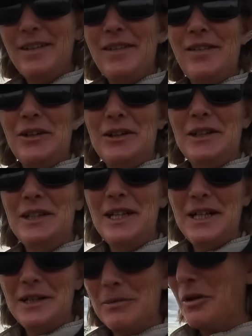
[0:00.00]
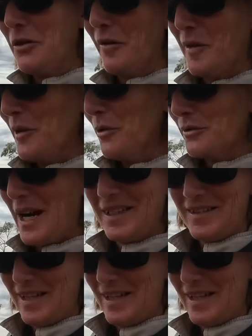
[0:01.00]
So I'm going to slow right